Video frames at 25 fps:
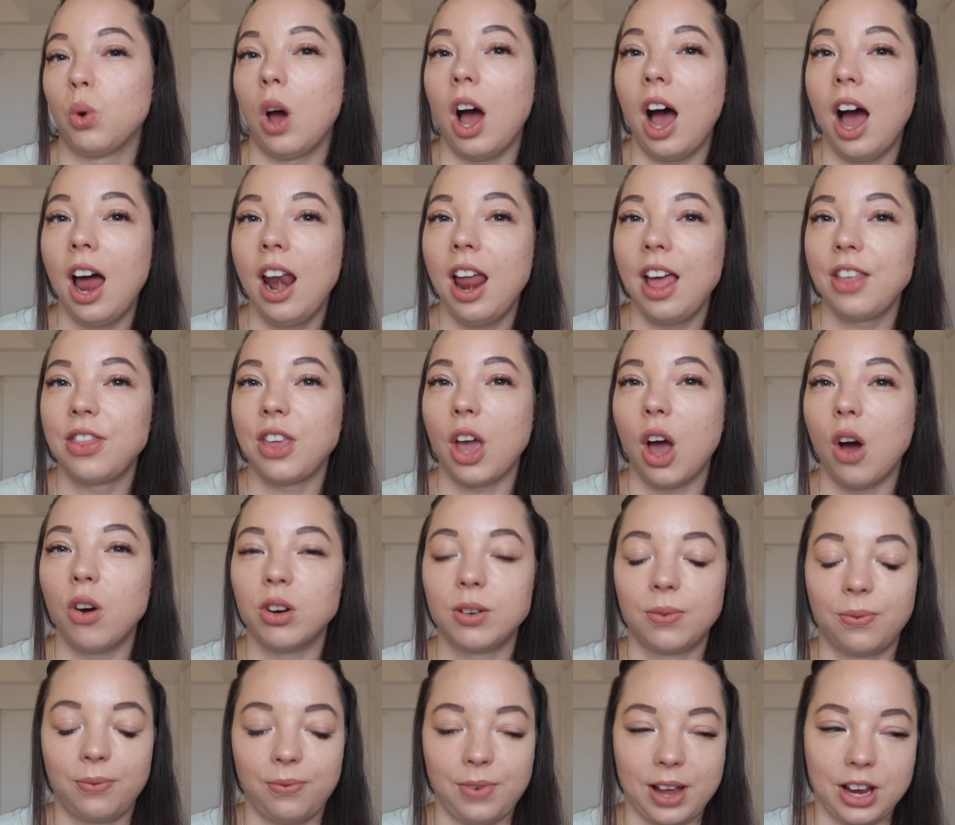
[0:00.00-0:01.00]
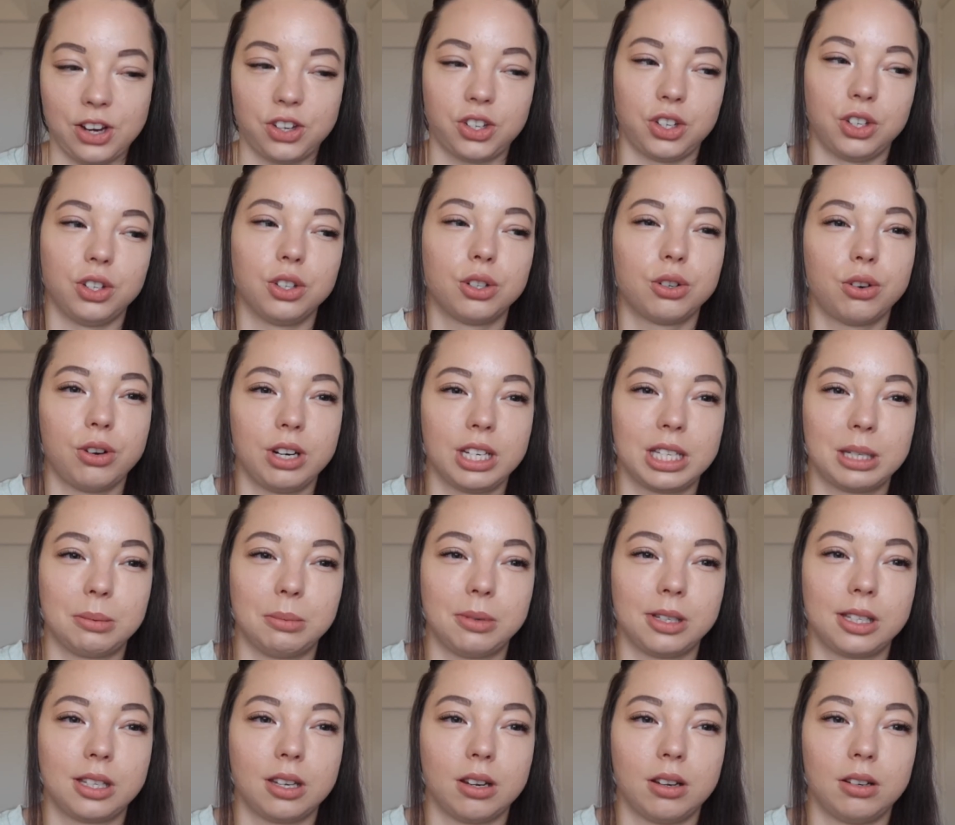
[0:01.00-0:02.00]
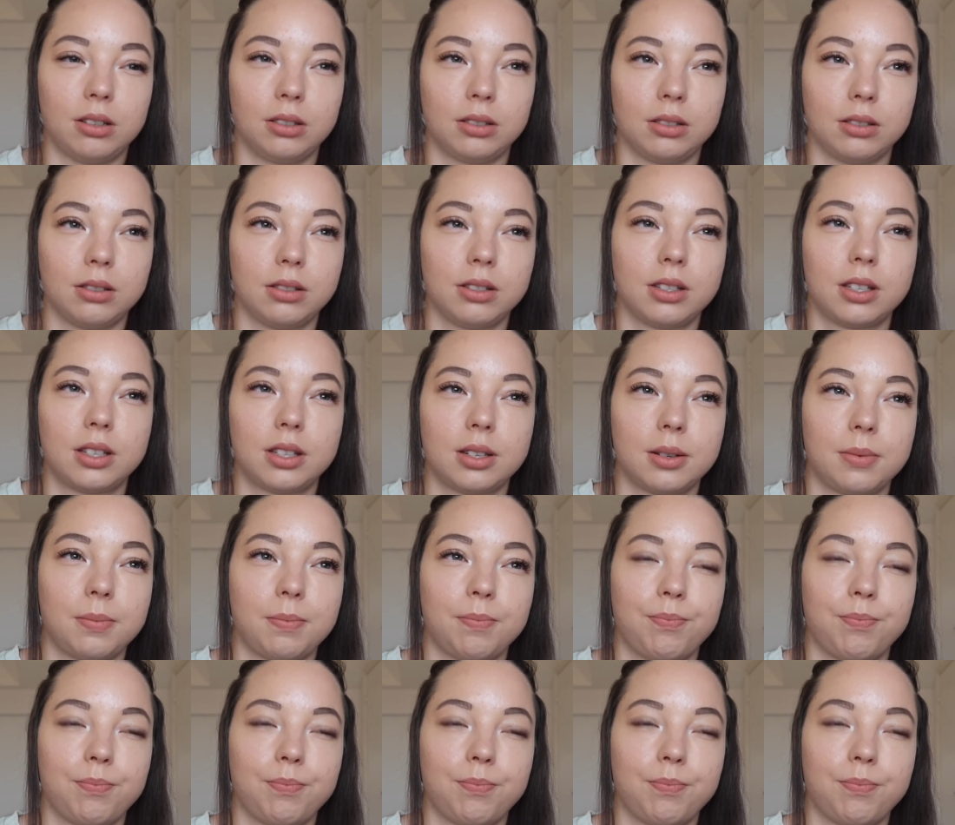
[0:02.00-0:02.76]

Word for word: I like the old fashioned Christmas songs.